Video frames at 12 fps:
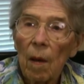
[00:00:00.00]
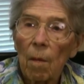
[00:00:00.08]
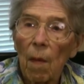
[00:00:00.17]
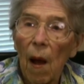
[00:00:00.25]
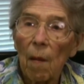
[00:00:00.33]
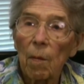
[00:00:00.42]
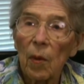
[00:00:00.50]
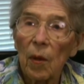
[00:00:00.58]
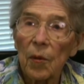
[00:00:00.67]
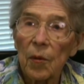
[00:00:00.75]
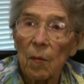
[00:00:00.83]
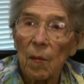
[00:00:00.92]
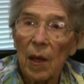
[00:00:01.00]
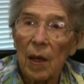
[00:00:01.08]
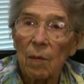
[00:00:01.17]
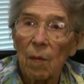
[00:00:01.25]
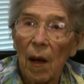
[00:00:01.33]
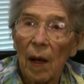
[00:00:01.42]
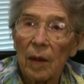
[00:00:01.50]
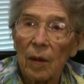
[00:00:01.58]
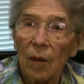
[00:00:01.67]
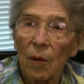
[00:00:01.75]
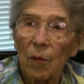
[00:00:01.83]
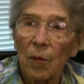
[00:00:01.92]
My mother made my
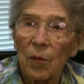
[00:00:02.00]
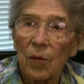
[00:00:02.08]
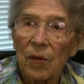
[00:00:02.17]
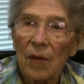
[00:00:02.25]
clothes,